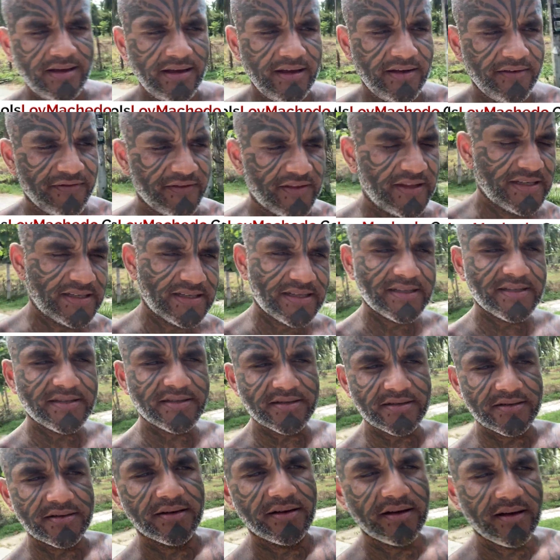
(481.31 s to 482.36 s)
if this is
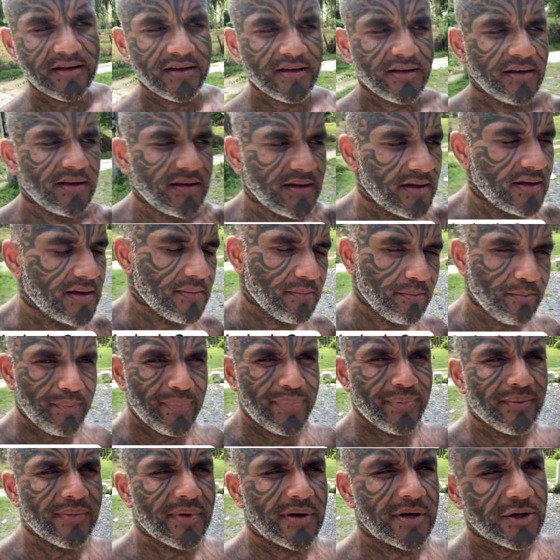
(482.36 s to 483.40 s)

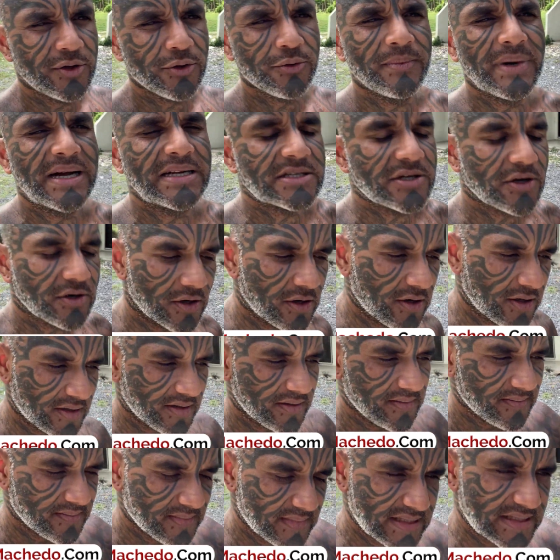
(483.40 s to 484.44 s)
too much or not.
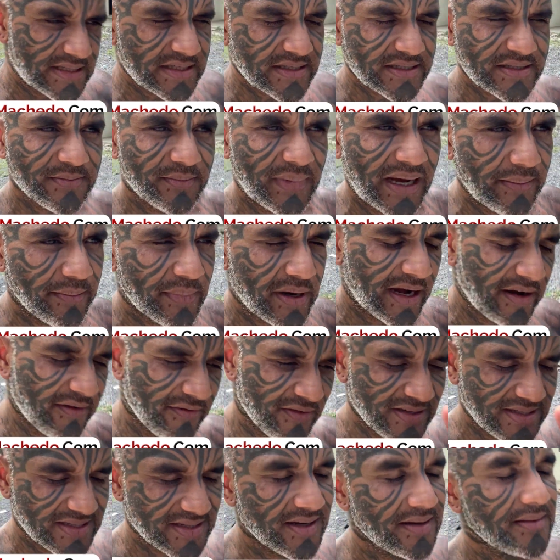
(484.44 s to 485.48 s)
This is my
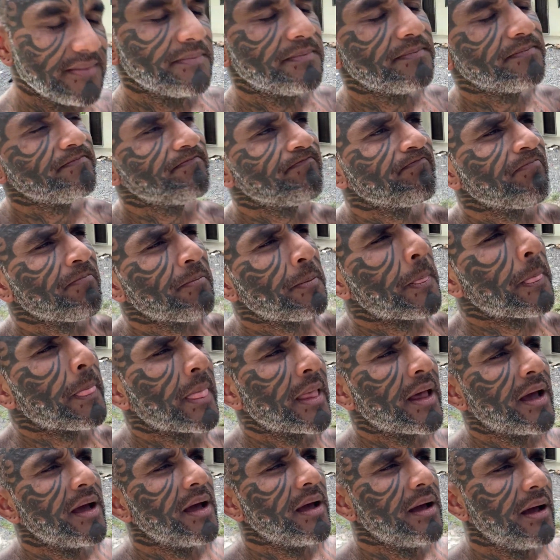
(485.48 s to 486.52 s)
breakfast, huh?
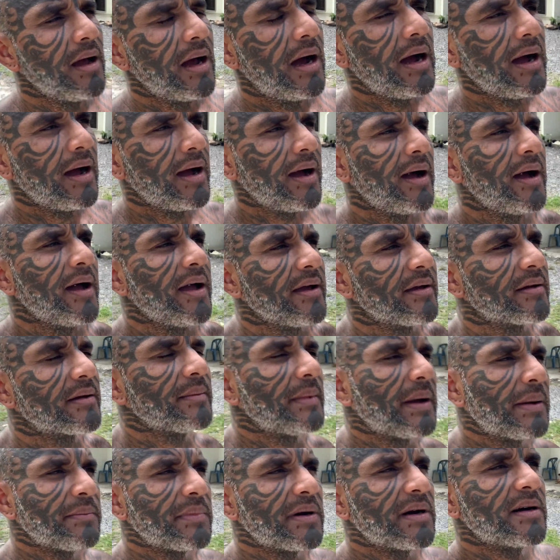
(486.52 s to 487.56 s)
I
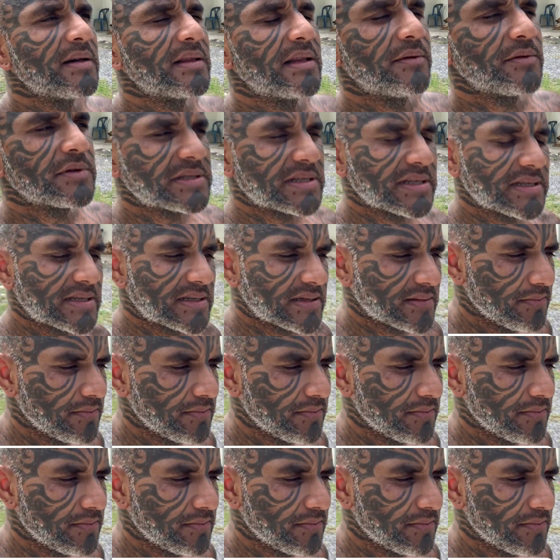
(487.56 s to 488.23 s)
remember there was this